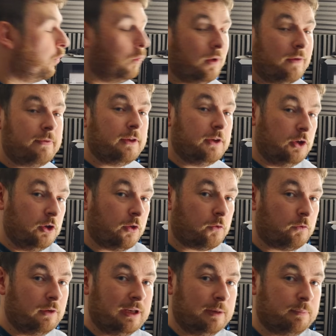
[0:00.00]
with your
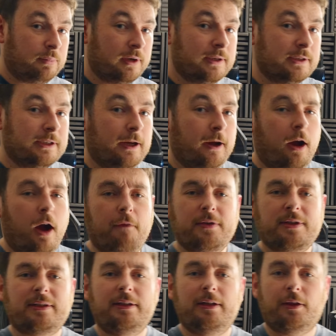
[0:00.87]
3D printer.
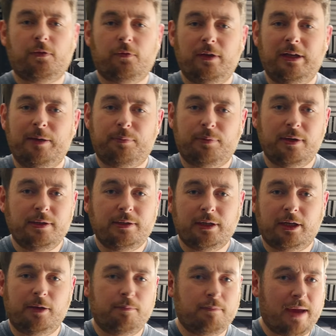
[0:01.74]
Obviously, your 3D
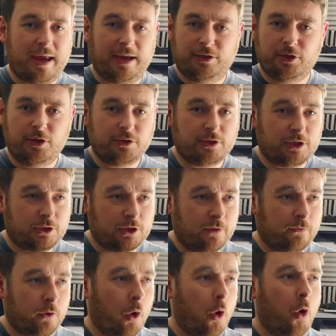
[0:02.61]
printer can make tons of
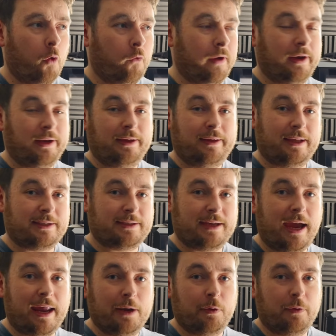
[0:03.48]
stuff already. That's
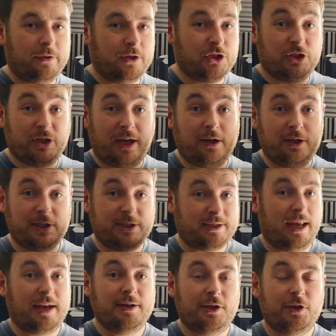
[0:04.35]
kind of what this channel is
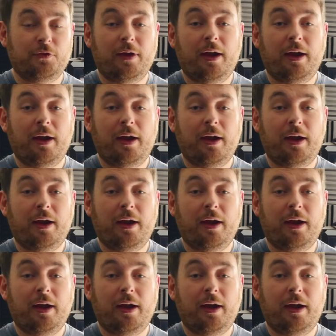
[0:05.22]
centered